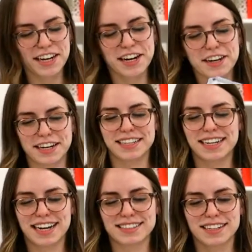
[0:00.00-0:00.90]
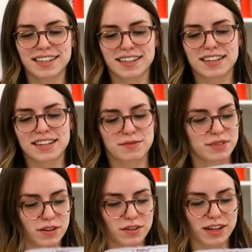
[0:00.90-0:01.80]
All right, you guys. I'm
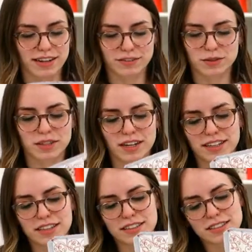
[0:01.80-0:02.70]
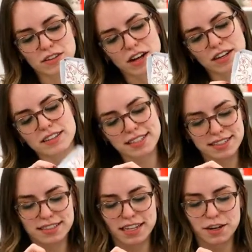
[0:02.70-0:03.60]
so glad everyone hung in there so long. Let's
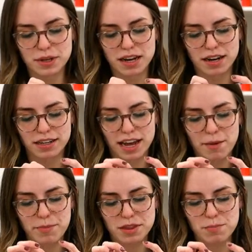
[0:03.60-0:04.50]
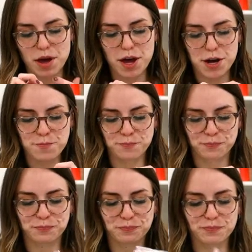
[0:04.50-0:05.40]
see, we got our gap at the bottom.
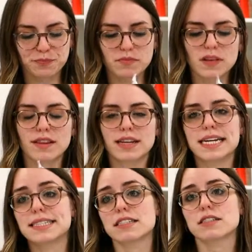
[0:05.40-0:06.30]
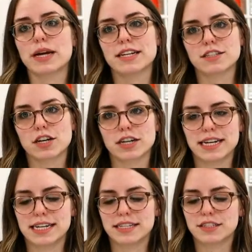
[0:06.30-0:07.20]
The easiest way to turn
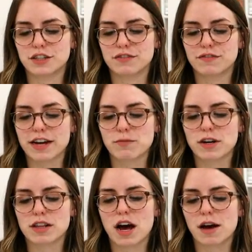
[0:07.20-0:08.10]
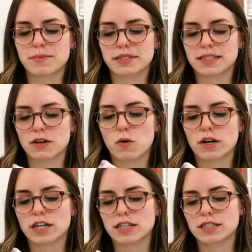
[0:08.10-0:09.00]
it is to find one of the opposite
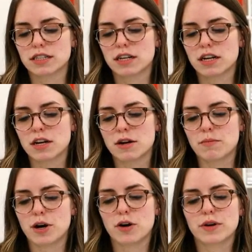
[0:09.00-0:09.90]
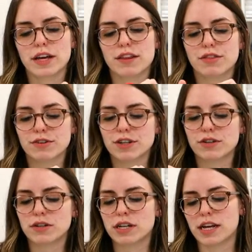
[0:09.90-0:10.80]
corners, poke it
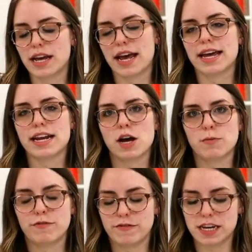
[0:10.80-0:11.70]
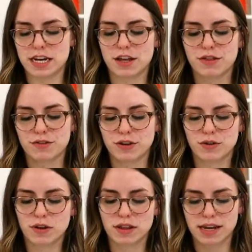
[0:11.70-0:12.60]
through, and help feed it
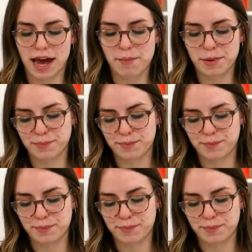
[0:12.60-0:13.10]
through the gap.